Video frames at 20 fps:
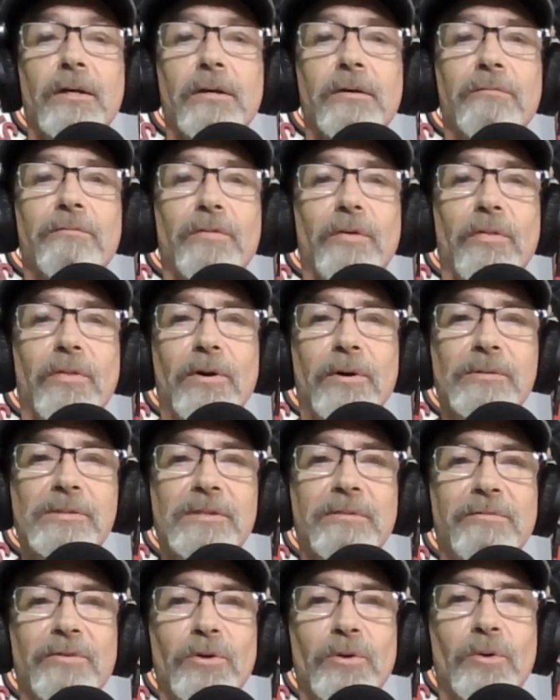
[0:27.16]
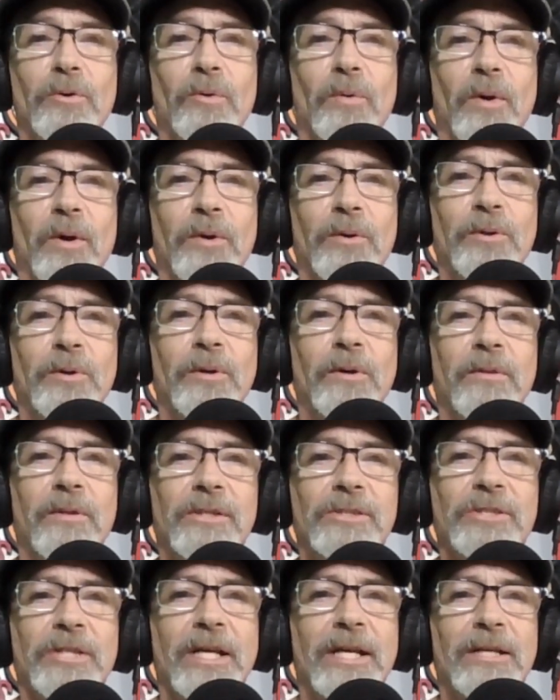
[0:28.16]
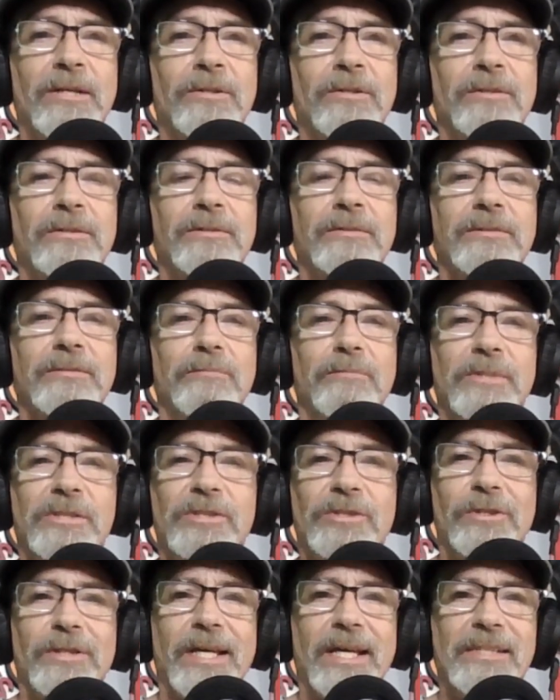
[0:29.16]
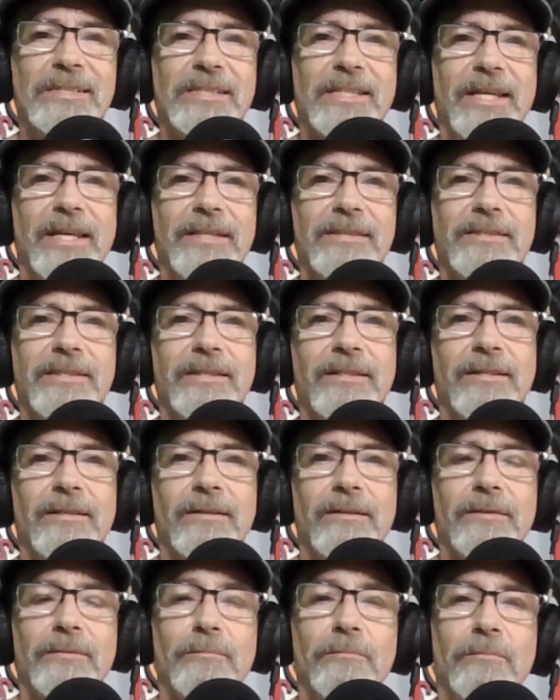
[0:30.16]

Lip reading: For those of you who are new to the channel, Mr. Dad Skates here.